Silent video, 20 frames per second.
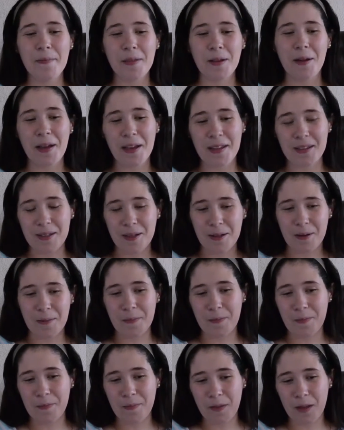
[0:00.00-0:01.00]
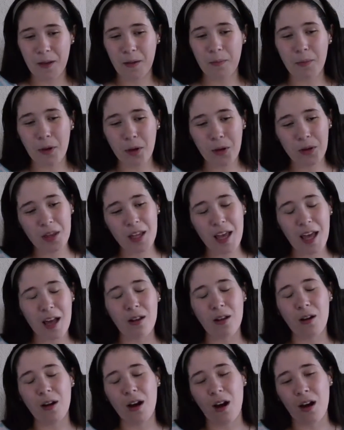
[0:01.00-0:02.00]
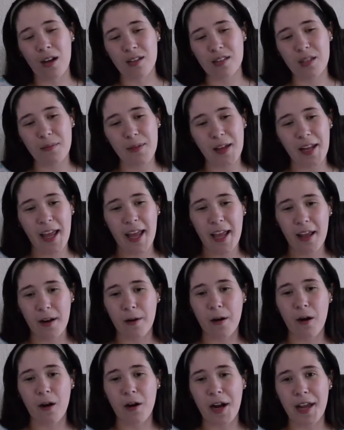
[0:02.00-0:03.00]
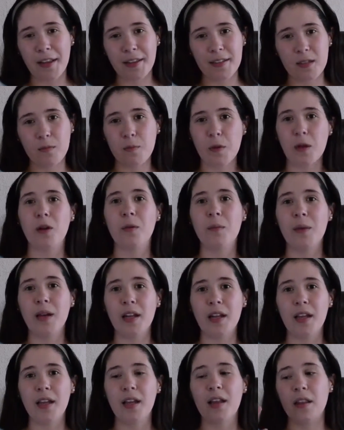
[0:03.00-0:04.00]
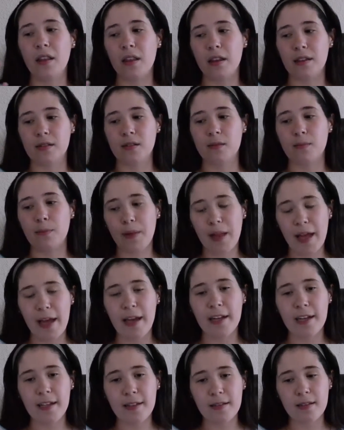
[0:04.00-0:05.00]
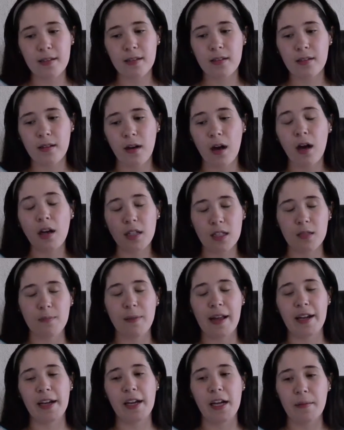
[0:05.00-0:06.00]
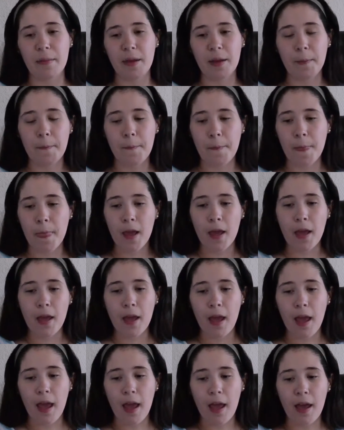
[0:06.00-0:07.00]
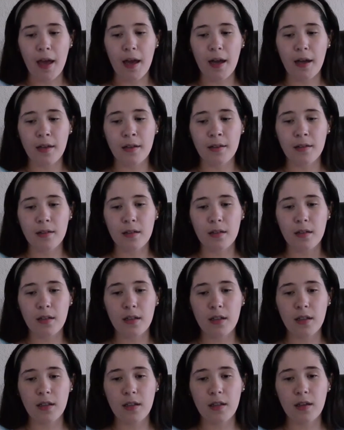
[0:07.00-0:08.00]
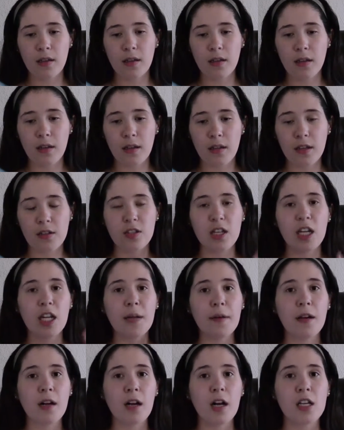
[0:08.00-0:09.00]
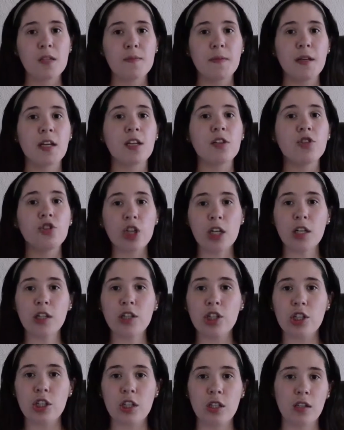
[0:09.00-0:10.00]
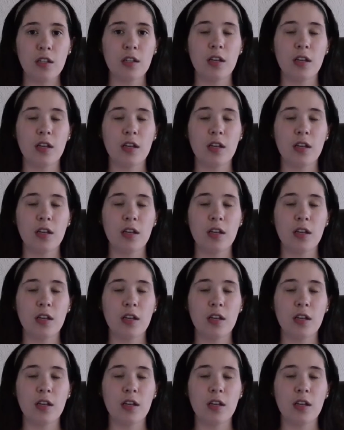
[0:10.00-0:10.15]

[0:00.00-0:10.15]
Okay, so both Awesome and Hater are at this pyramid in this planet, on this planet I mean, and there's gonna be a cosmic conjunction.